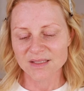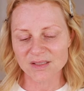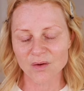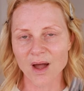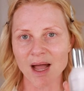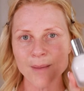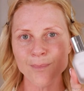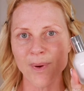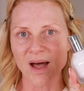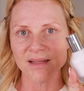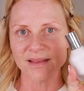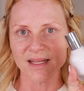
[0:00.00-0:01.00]
So I
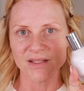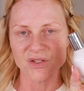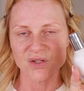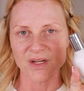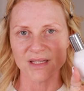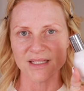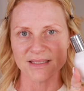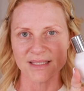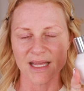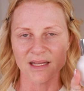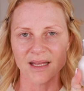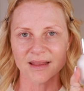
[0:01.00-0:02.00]
bought this during the
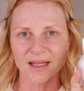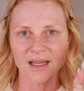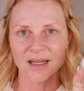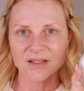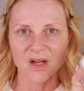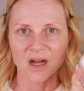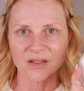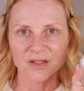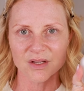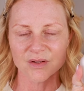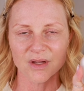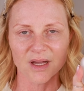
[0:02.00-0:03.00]
sale. I think I talked
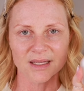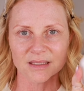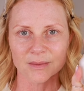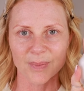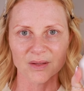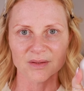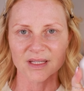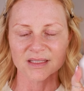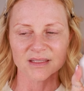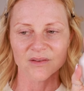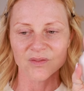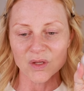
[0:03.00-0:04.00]
to you guys about
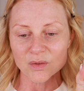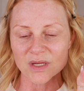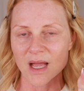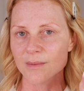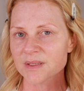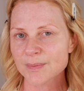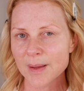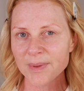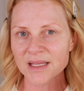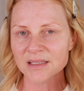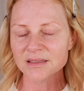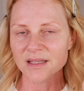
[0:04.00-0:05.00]
this a few times,
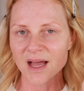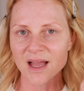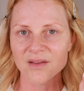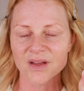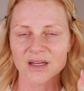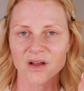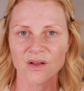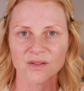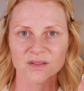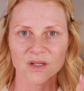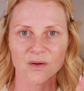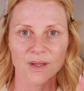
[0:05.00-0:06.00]
maybe in a live and
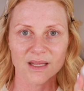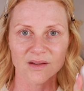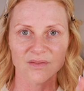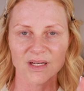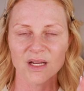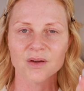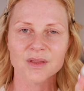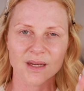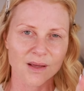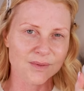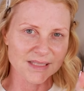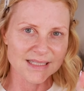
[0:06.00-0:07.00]
also in a video that
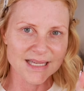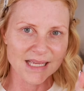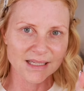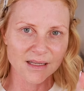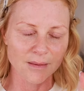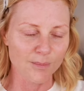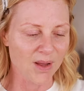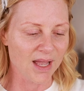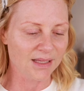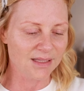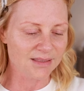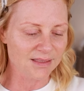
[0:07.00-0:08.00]
I was intending on
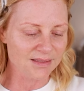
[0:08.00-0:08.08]
buying this.